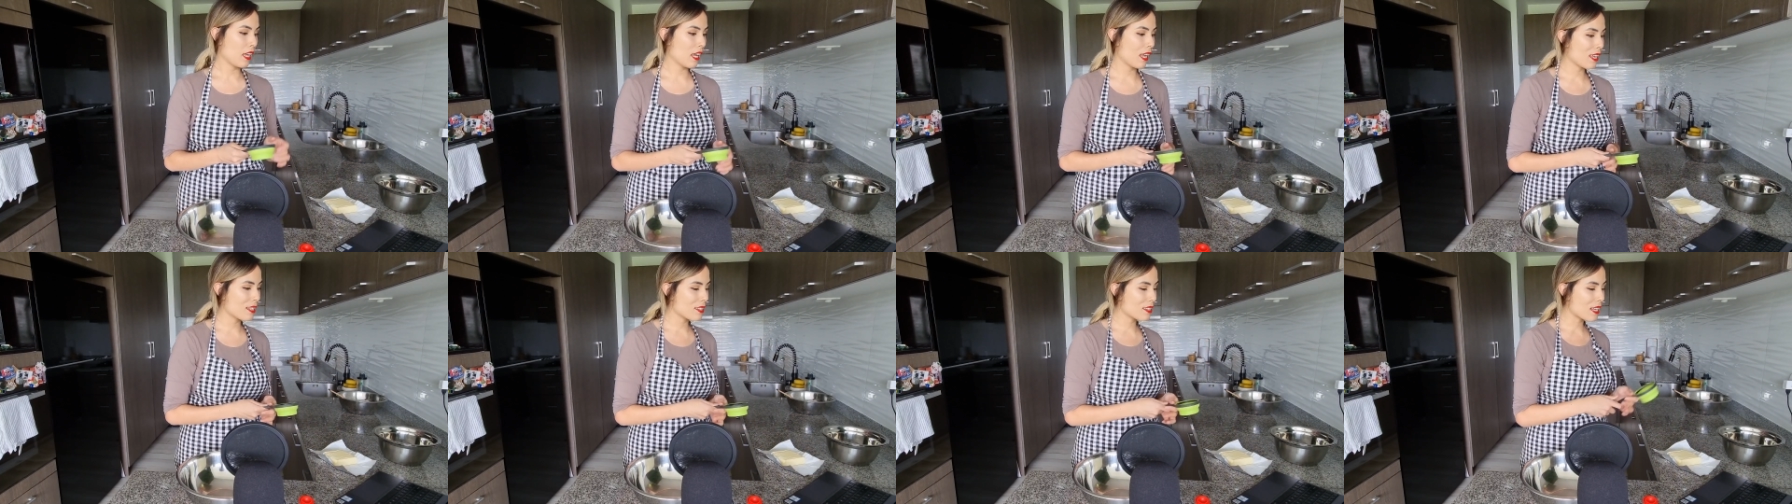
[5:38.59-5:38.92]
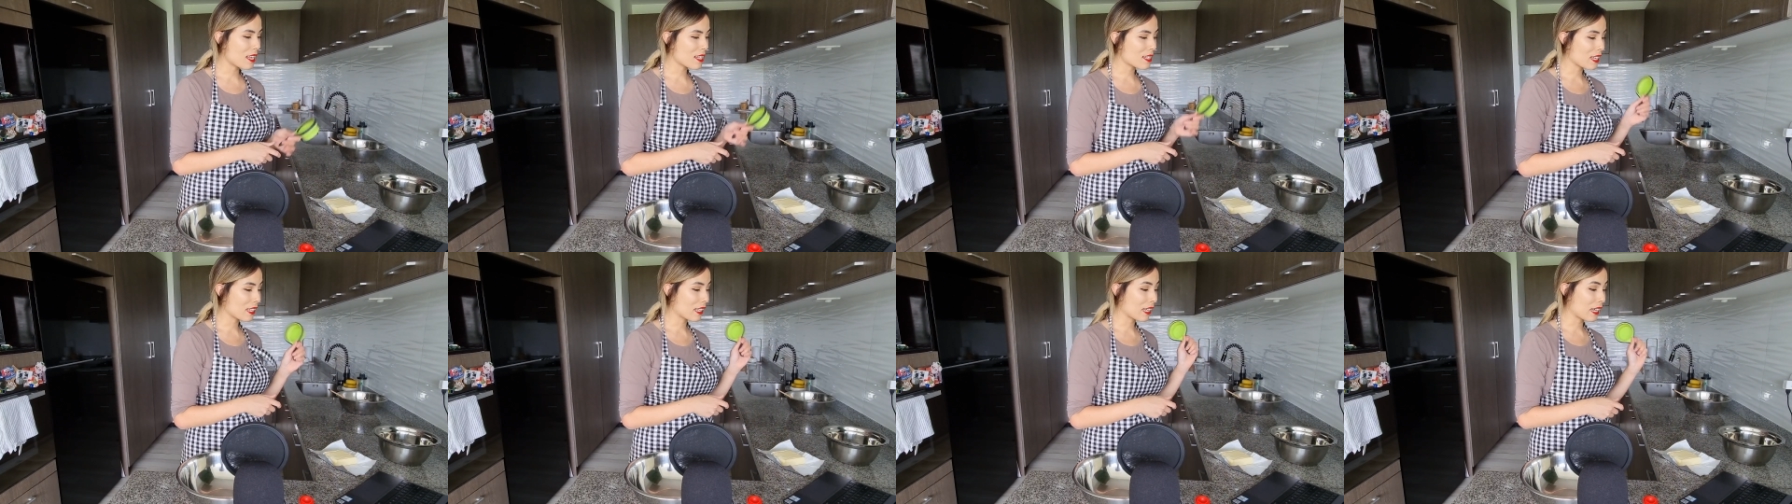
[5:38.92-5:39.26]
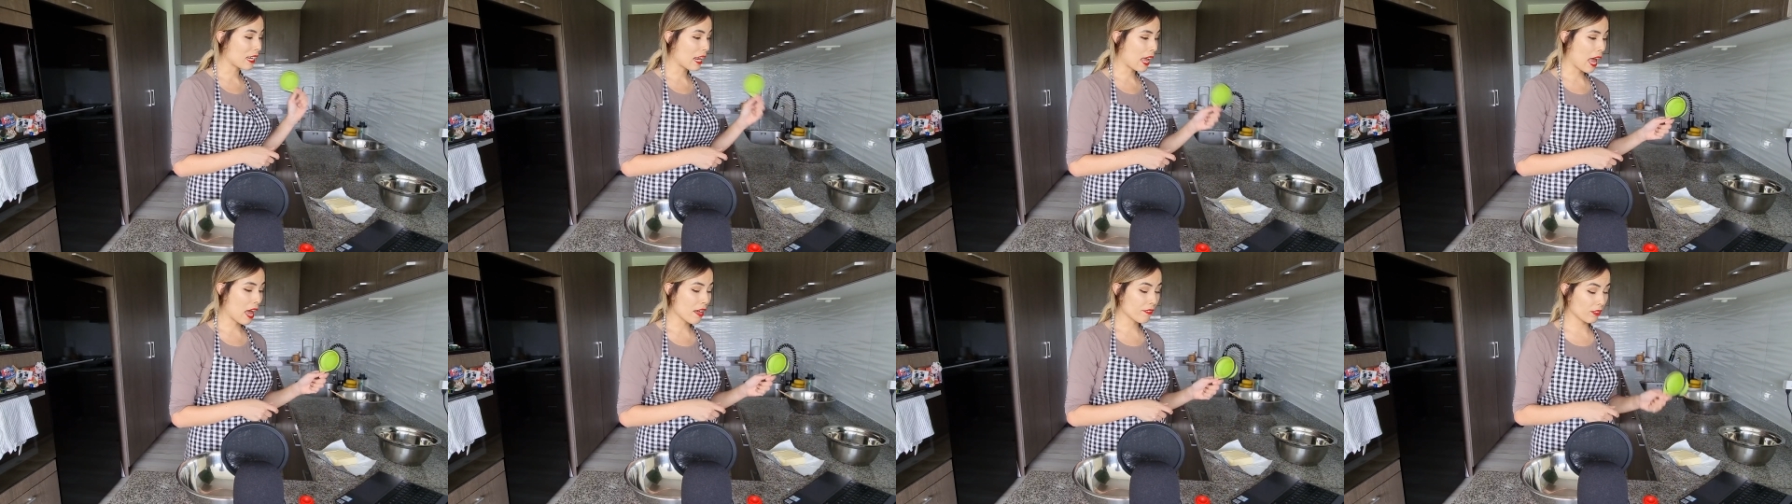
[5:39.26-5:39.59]
It says I need
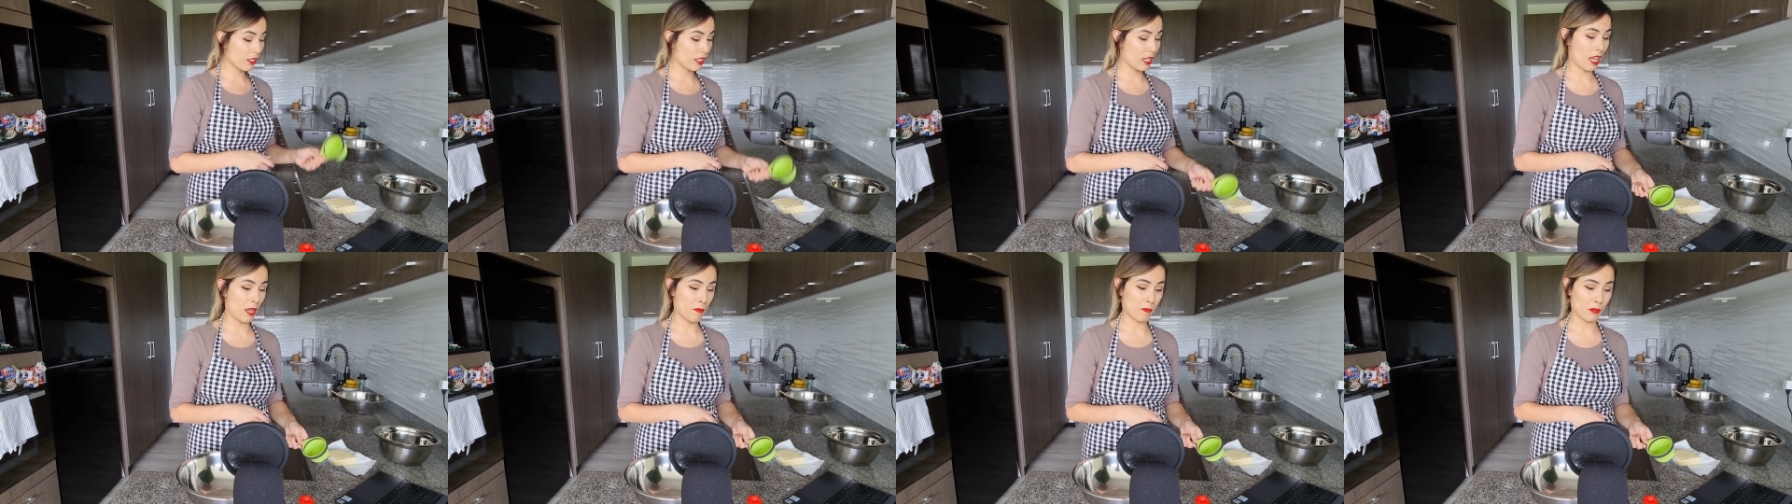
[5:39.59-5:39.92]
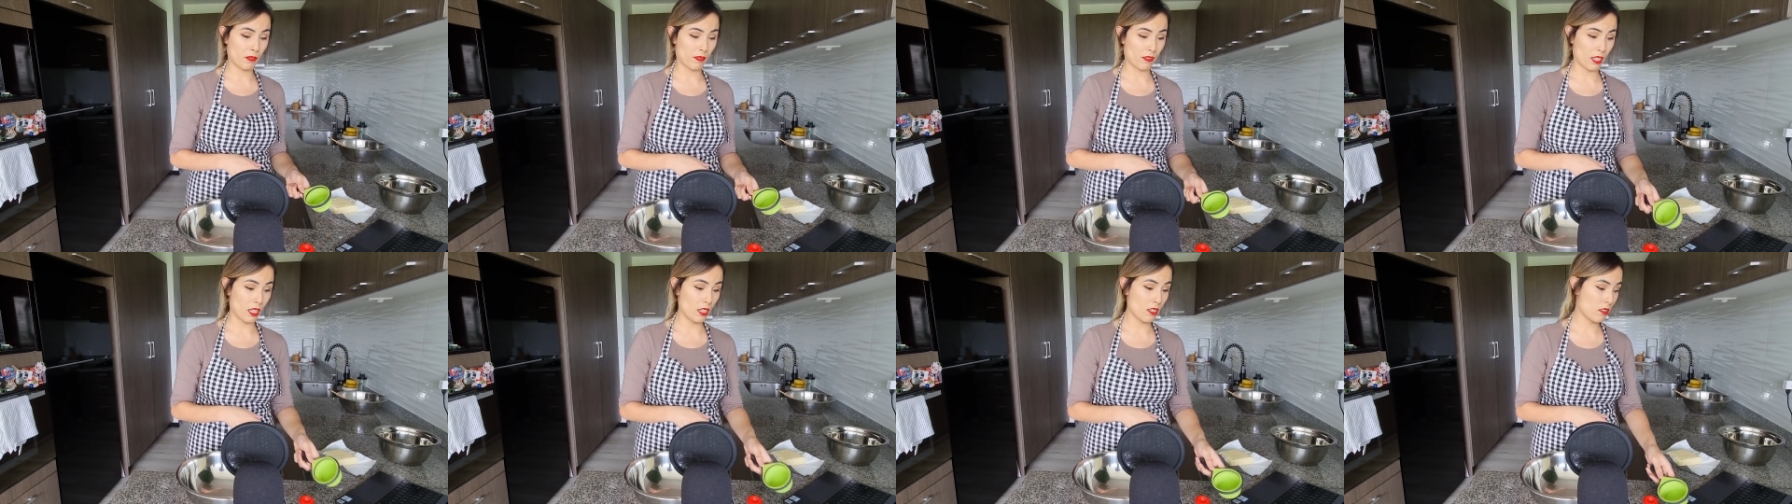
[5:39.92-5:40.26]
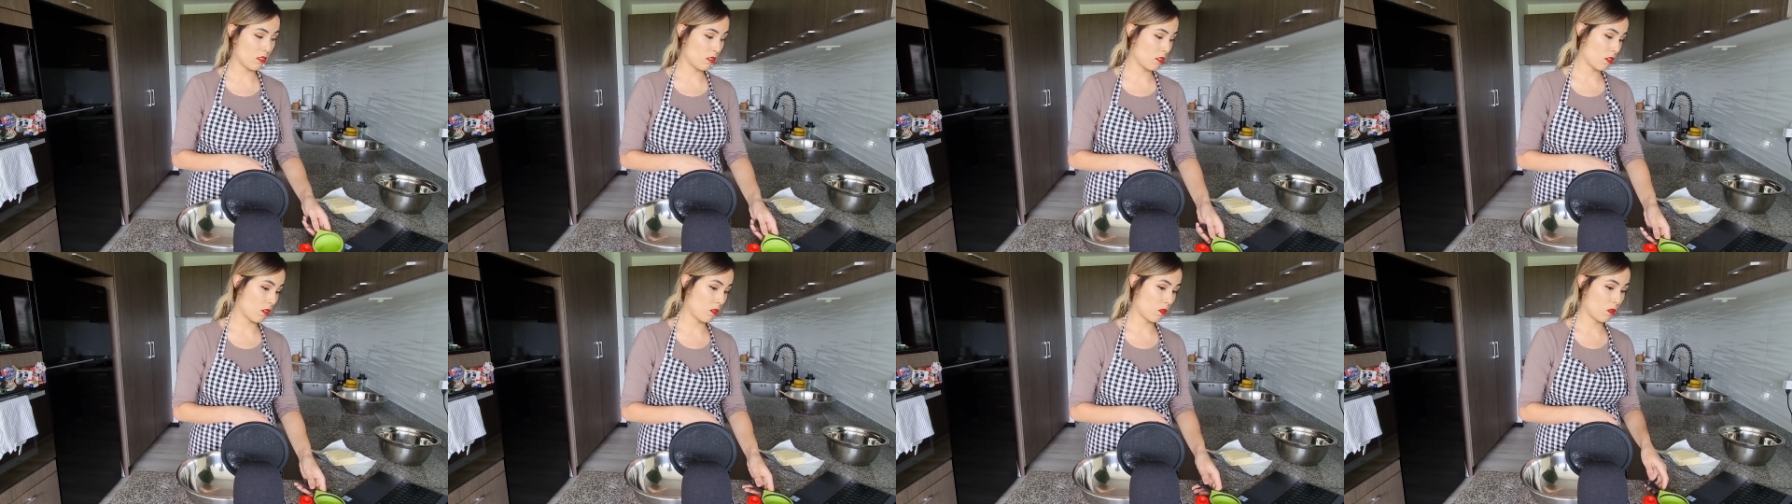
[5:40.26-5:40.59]
half a cup of this,
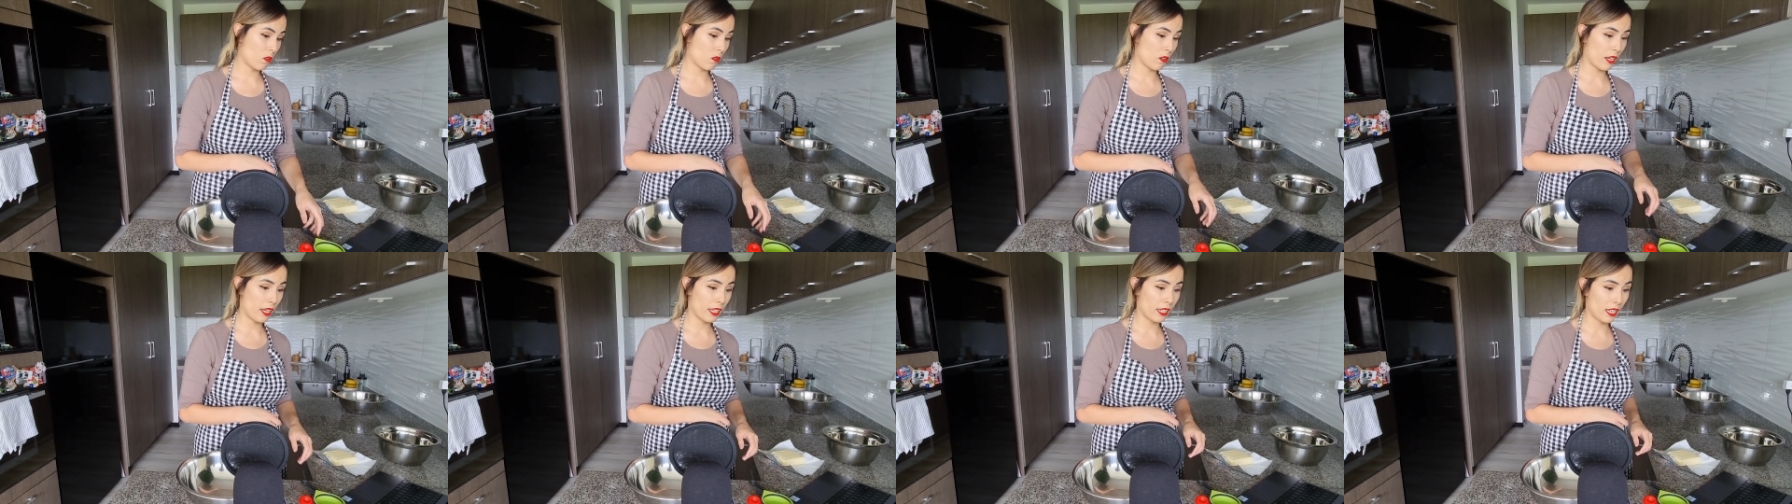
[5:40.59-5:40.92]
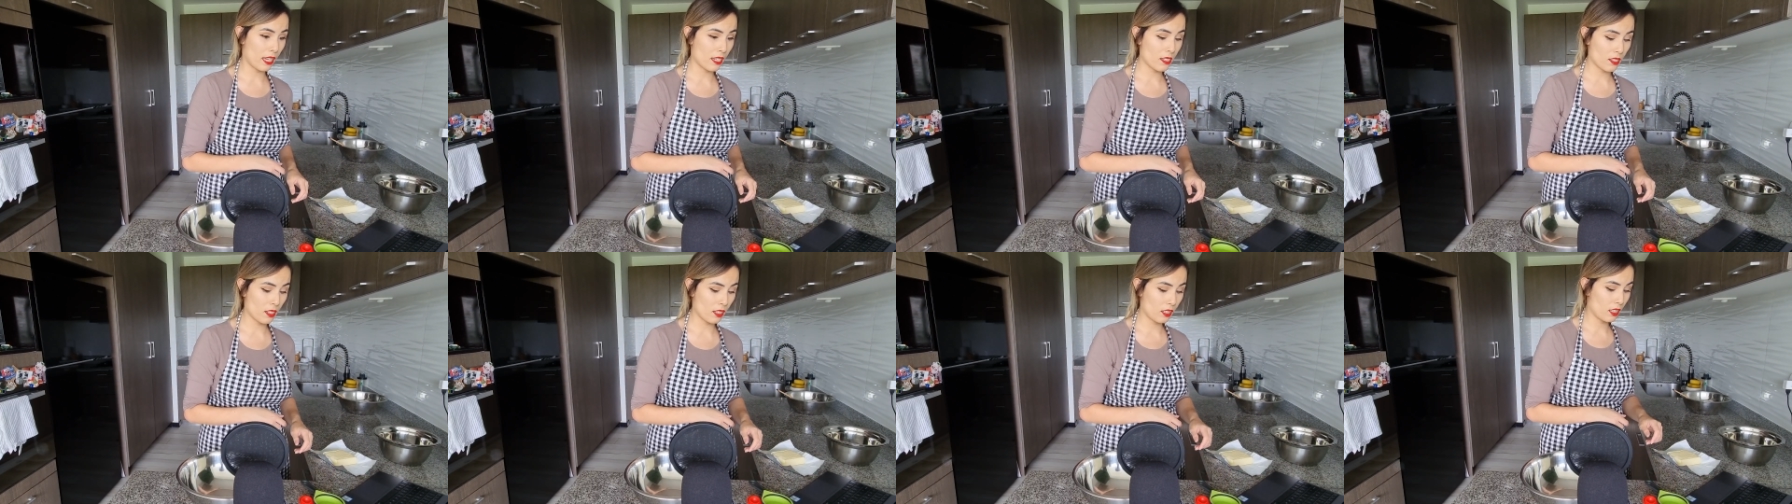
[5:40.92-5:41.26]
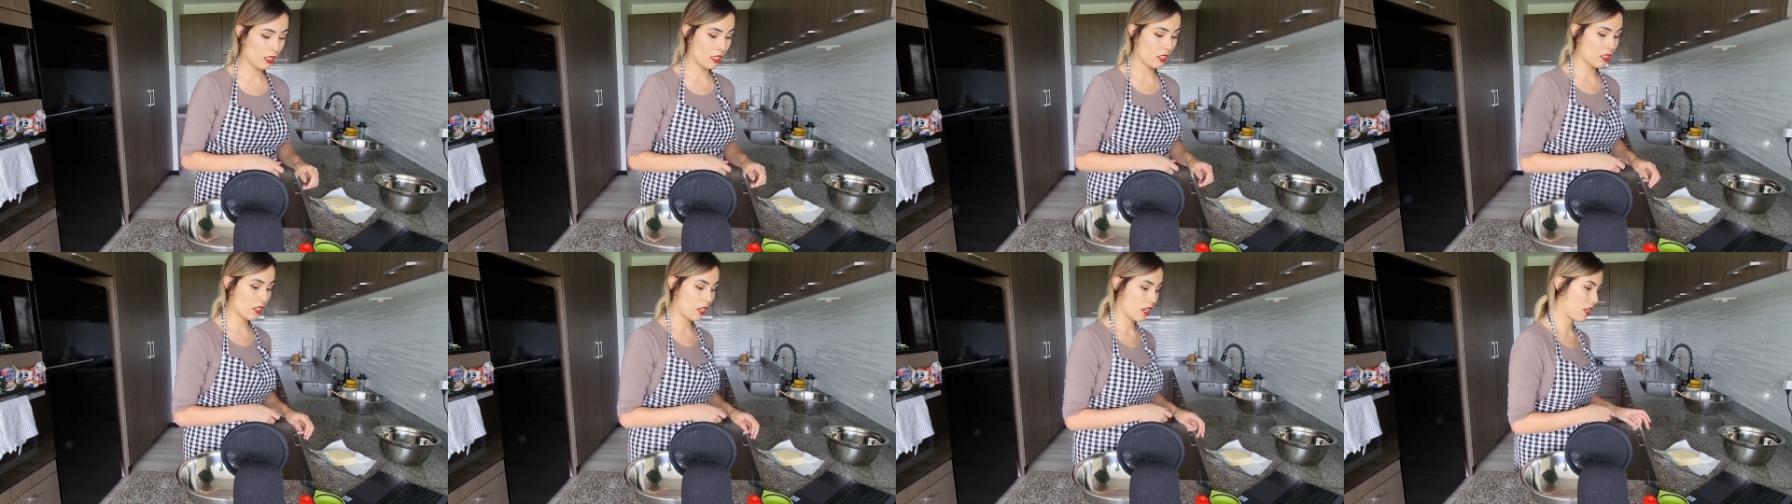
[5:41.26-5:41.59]
so I guess I
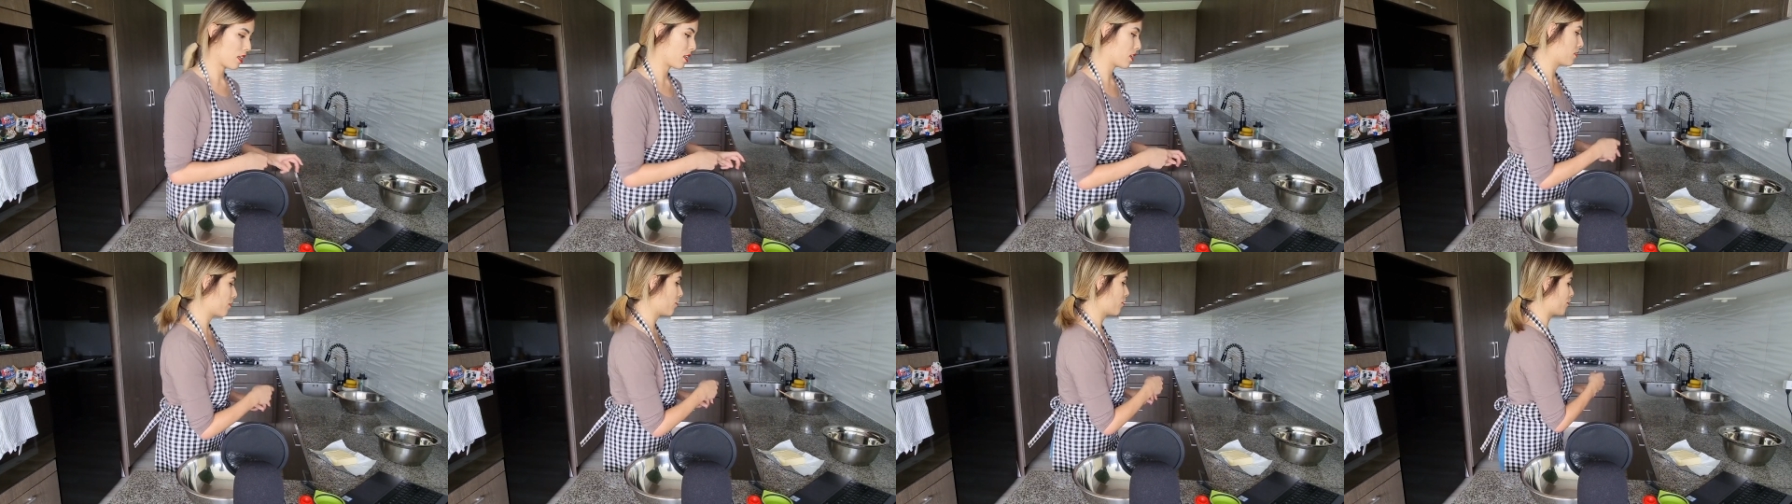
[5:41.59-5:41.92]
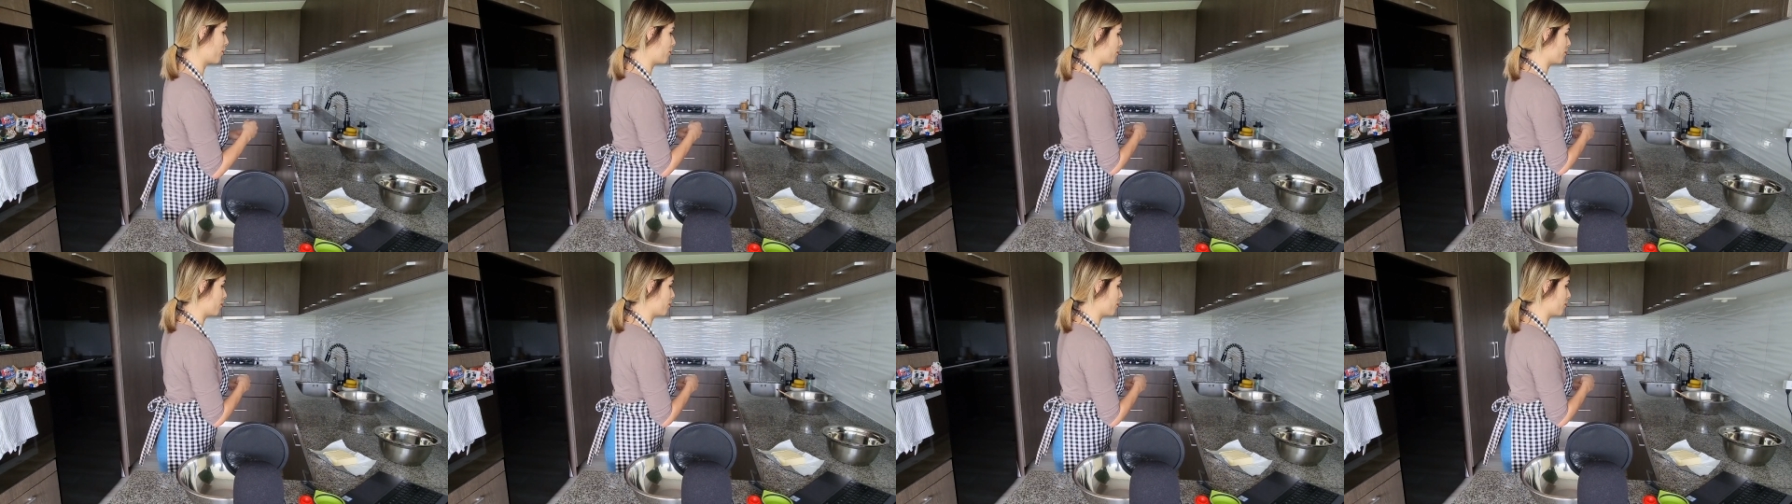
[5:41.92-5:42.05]
need a